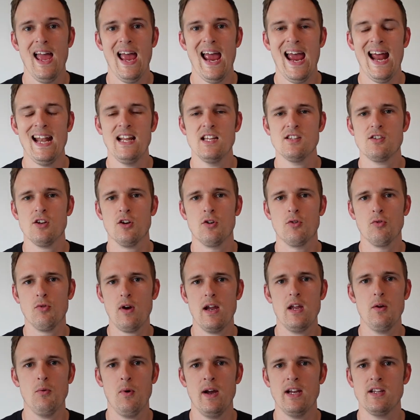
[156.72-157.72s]
And it's a
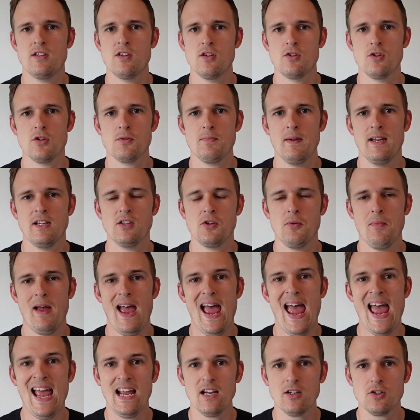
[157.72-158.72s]
great way to just make some
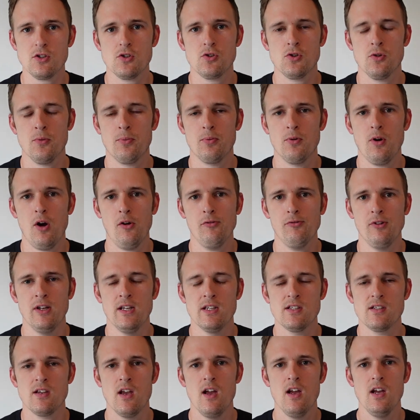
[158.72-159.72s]
extra
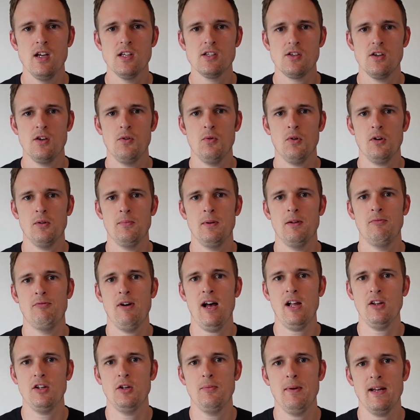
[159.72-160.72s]
profits. So you want to be
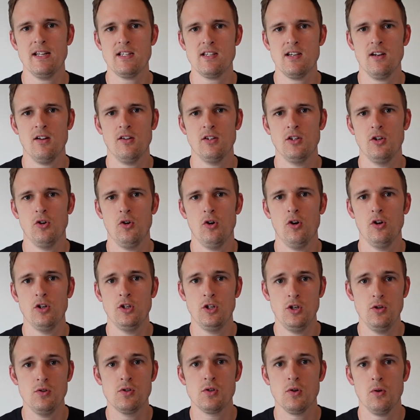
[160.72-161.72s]
value betting on your
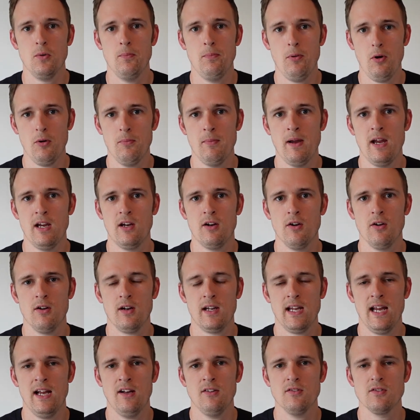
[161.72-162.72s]
usual bookmaker
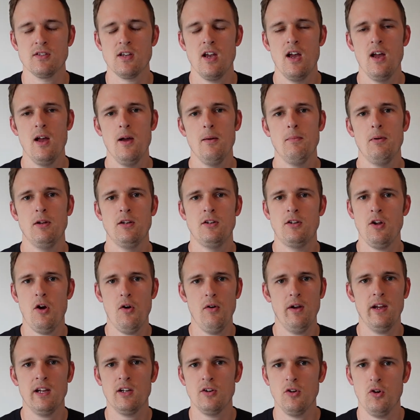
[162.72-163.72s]
accounts, but
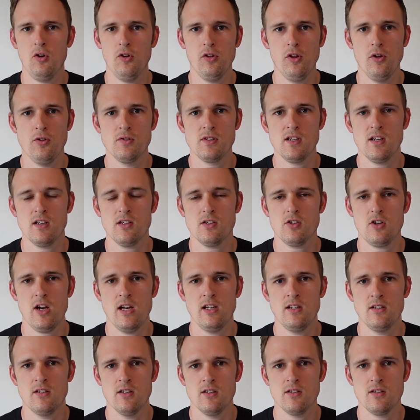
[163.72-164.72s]
don't ignore those
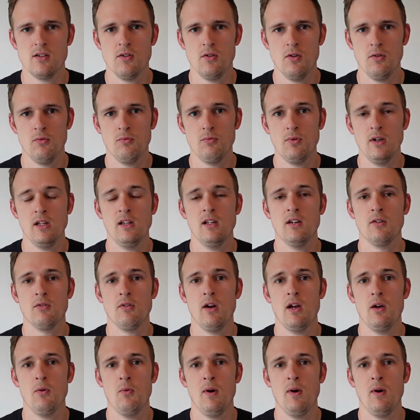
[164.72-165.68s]
exchanges. They're a really great